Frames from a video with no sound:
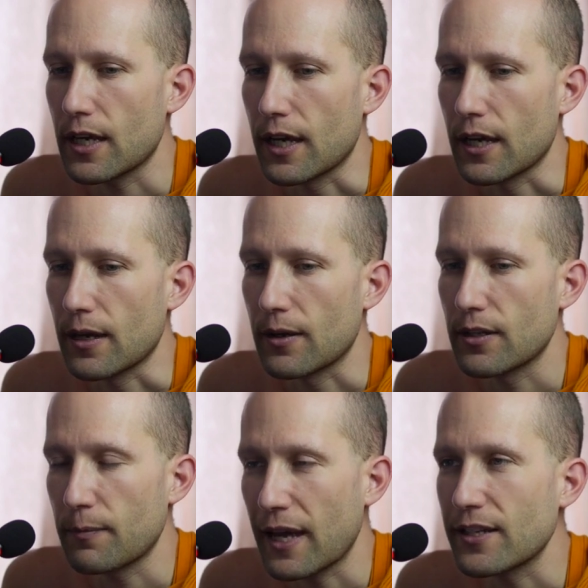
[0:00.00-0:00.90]

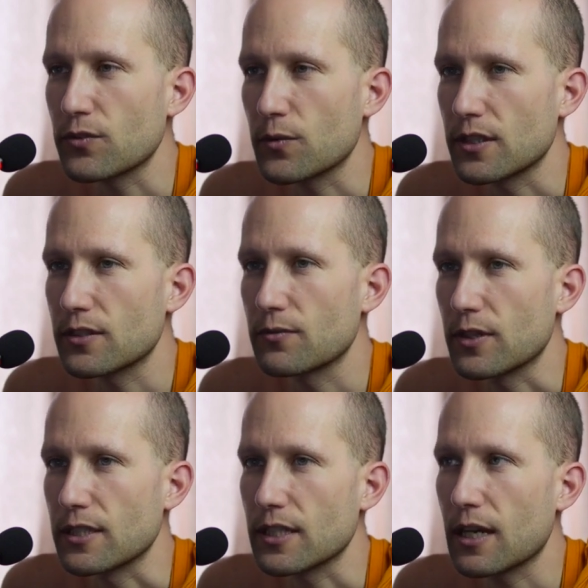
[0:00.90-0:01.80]
Depends what
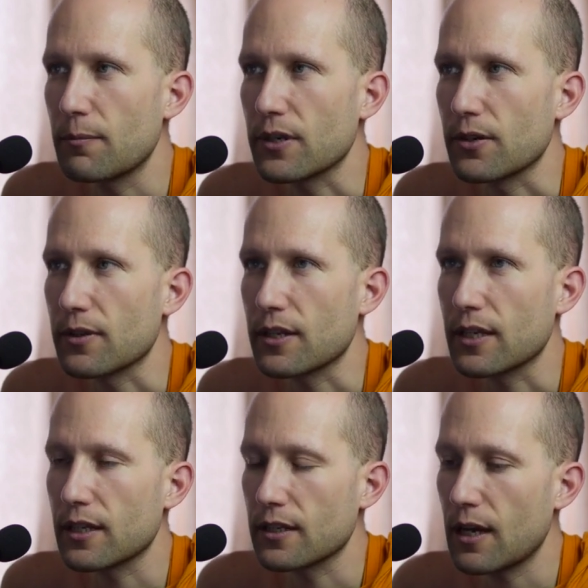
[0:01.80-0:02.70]
it's accompanied with, and
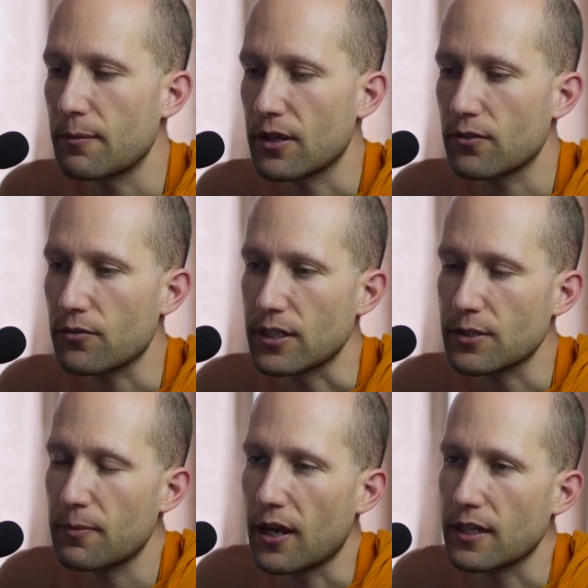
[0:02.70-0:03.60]
it can come in three
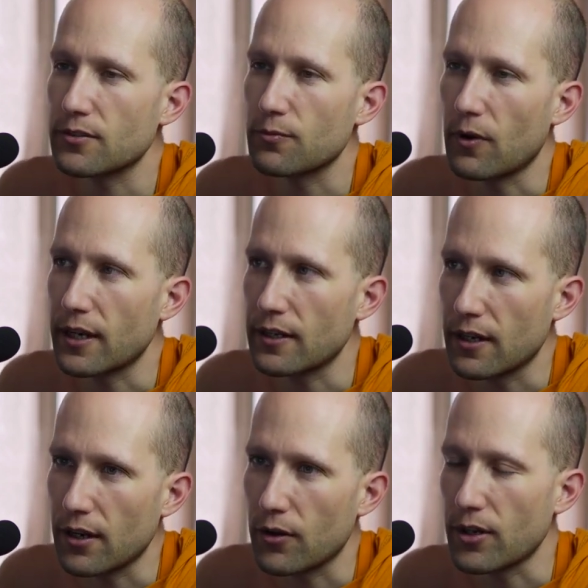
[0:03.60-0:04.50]
spots: one, in
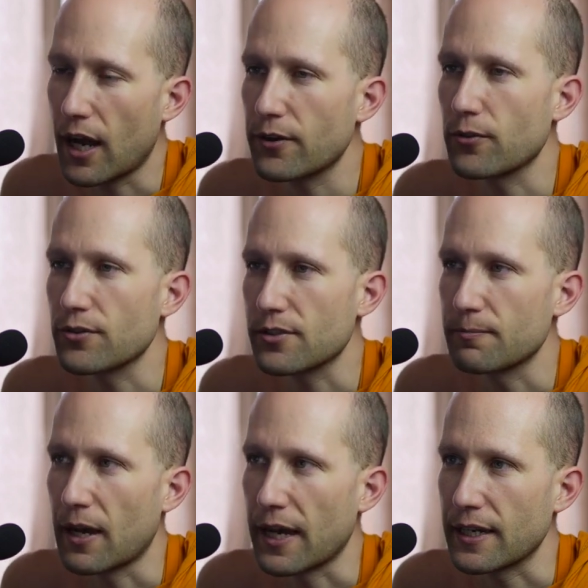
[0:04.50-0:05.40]
an
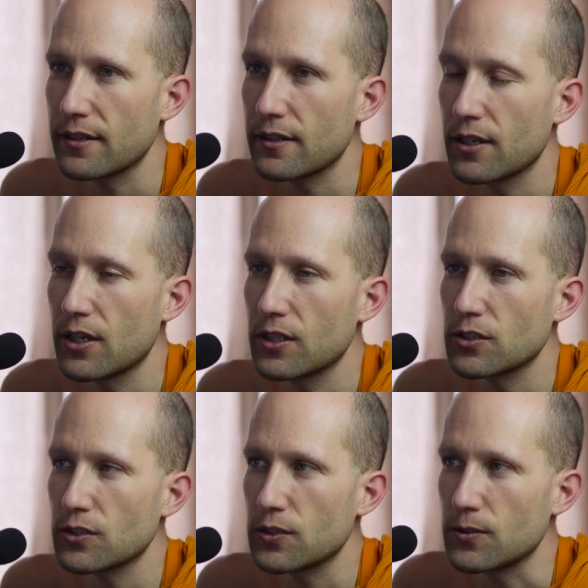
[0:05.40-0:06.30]
unwholesome mind;
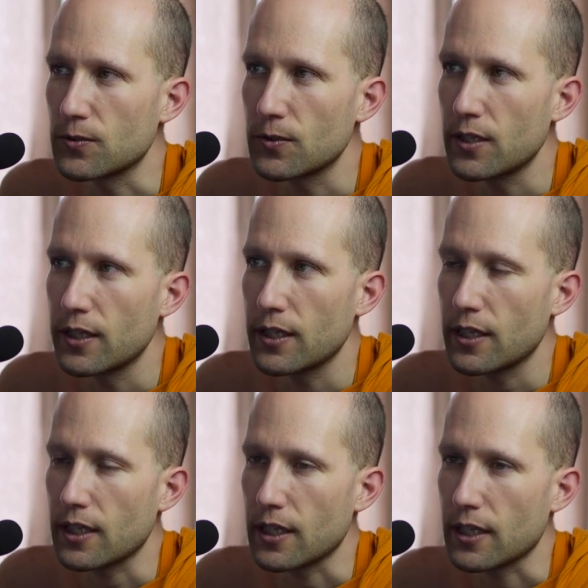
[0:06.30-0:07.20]
two,
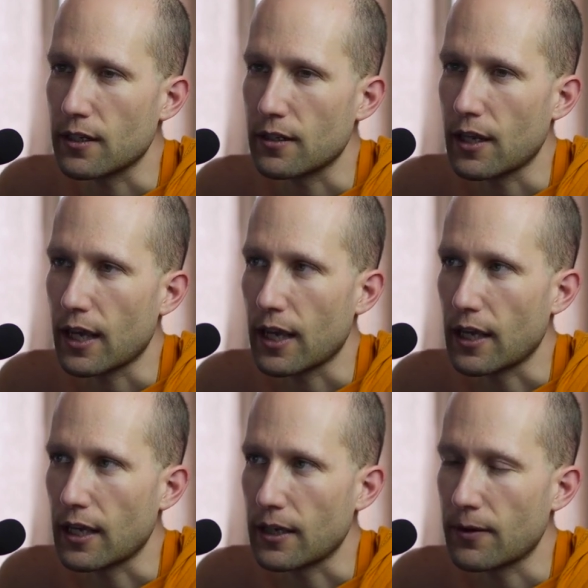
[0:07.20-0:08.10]
in
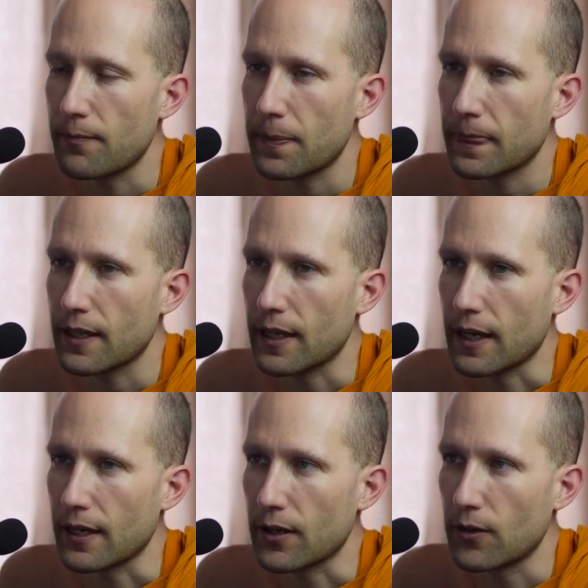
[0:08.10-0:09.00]
a
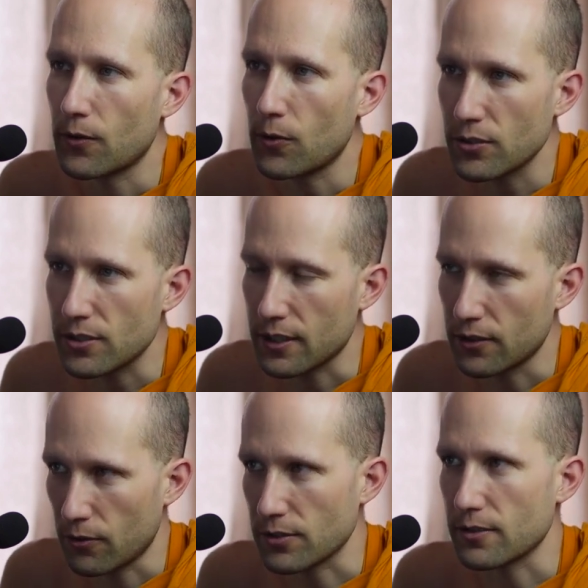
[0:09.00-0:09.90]

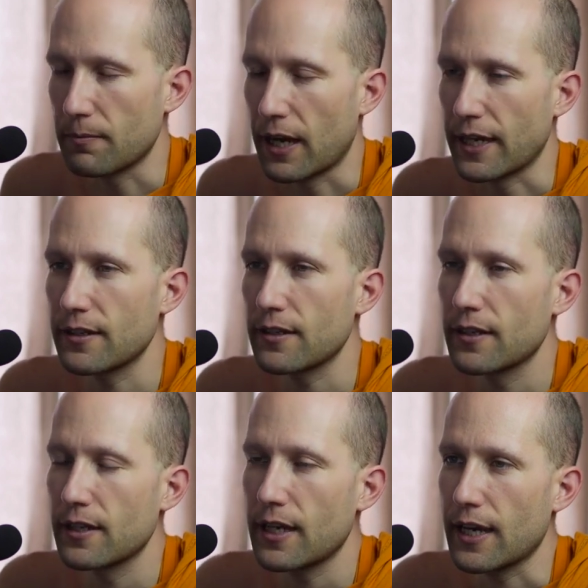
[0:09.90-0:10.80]
wholesome mind;
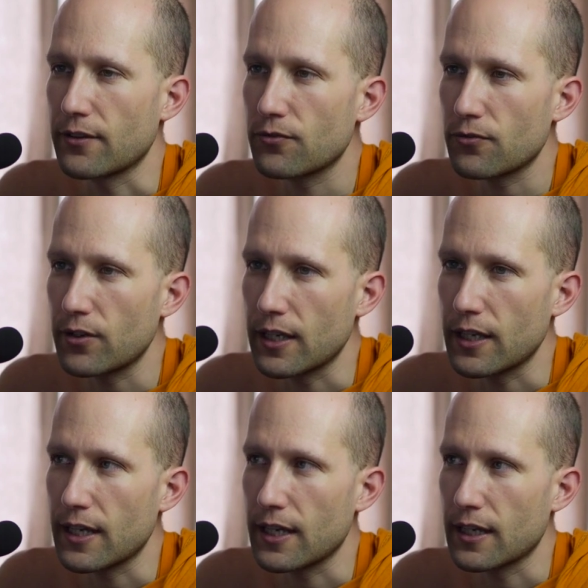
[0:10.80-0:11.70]
and three,
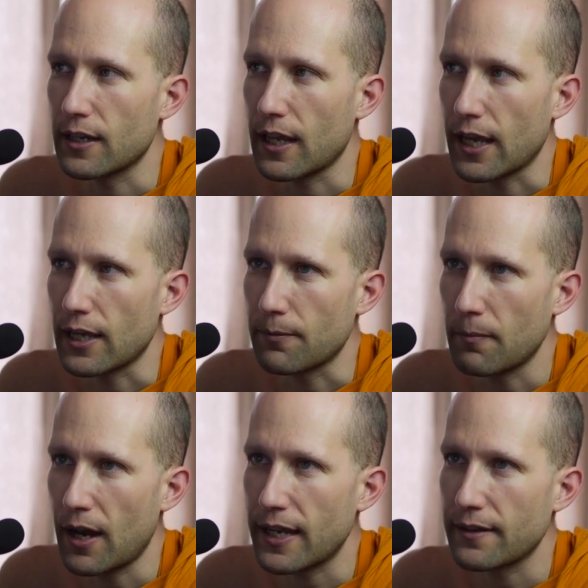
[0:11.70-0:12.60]
in a
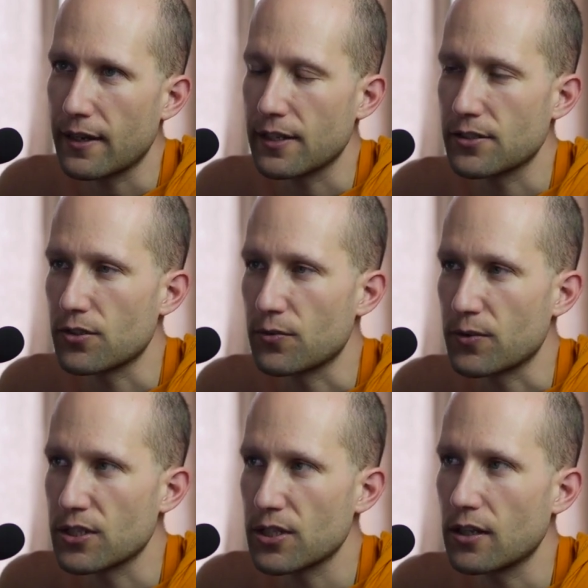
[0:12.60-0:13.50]
mind that is the
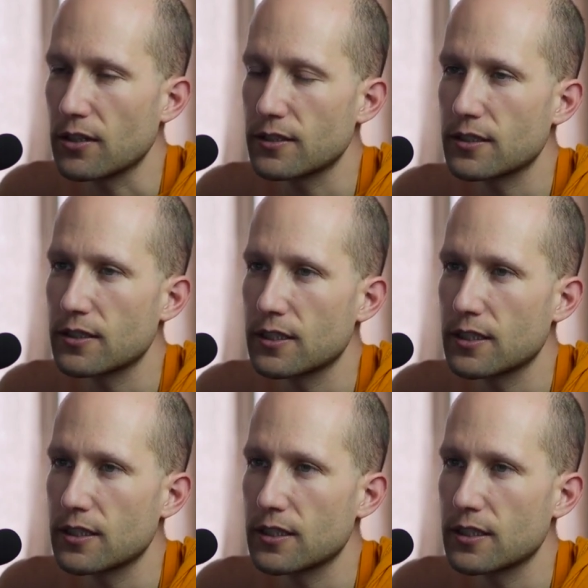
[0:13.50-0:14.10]
result